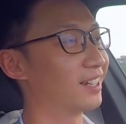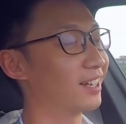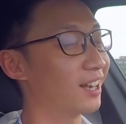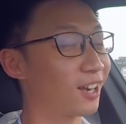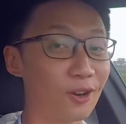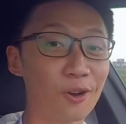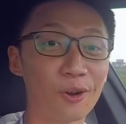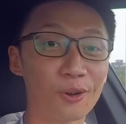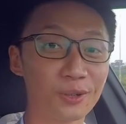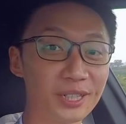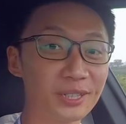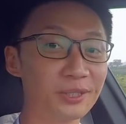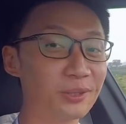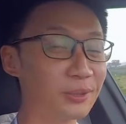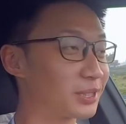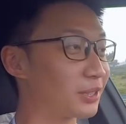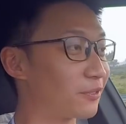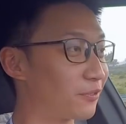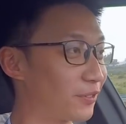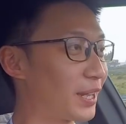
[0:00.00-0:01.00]
according to
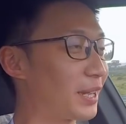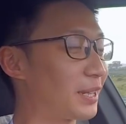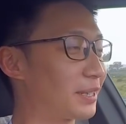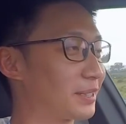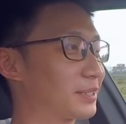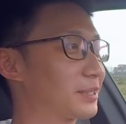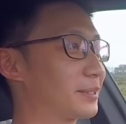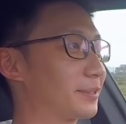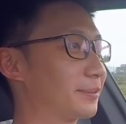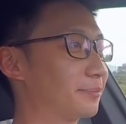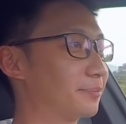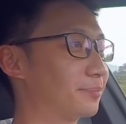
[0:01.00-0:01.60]
surveys,